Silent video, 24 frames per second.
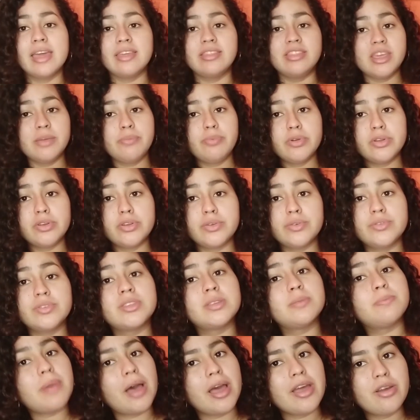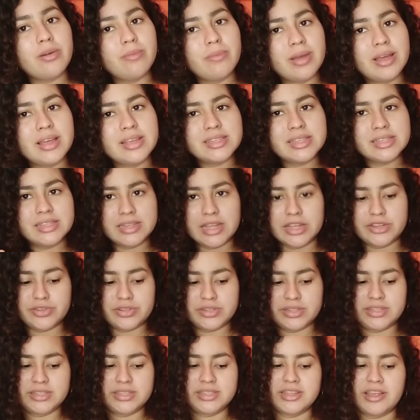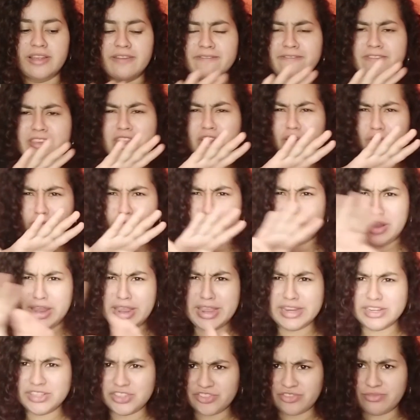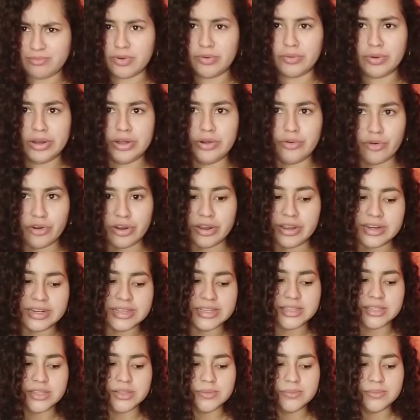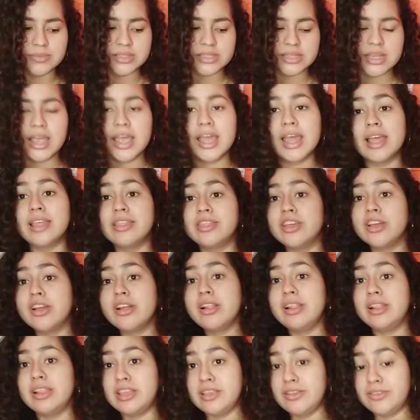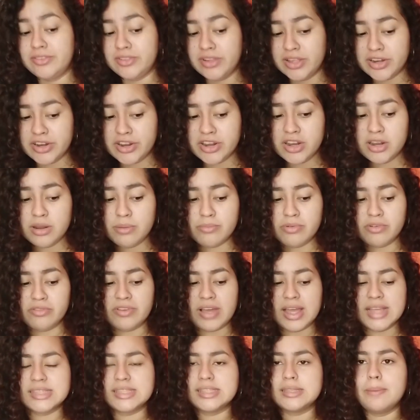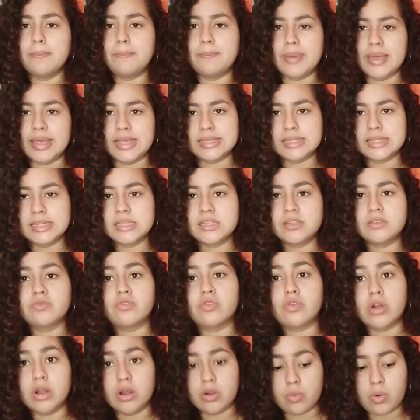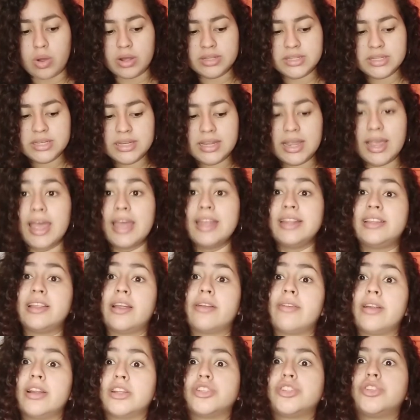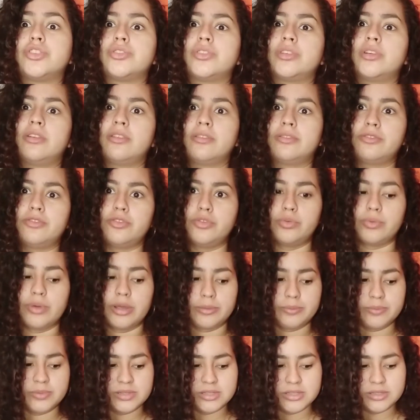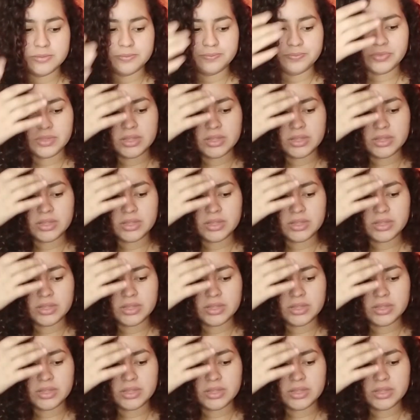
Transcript: They produce biomass and detritus that feed a range of marine organisms. Their leaf litter provides the basis for aquatic and terrestrial food webs.